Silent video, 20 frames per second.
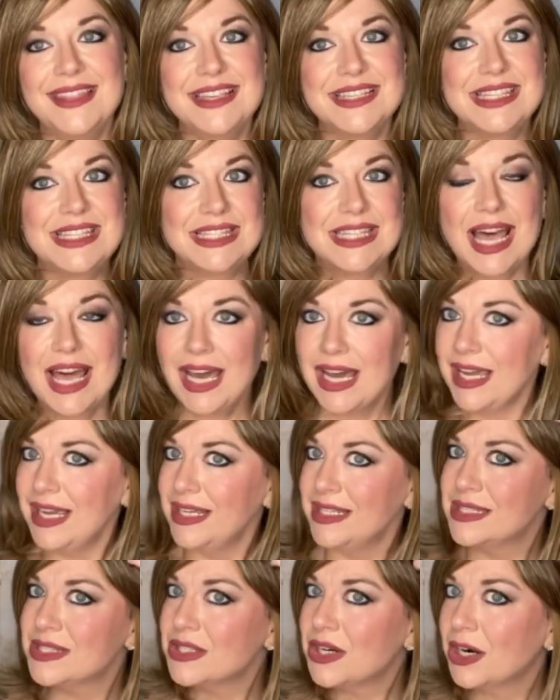These
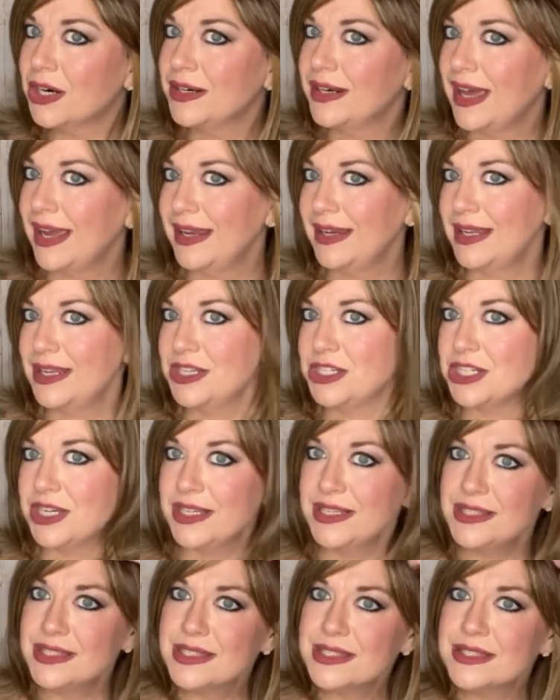sides are nine
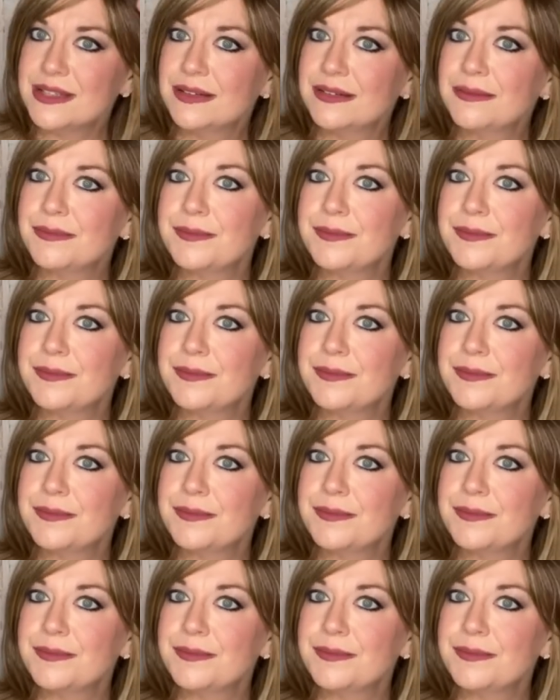inches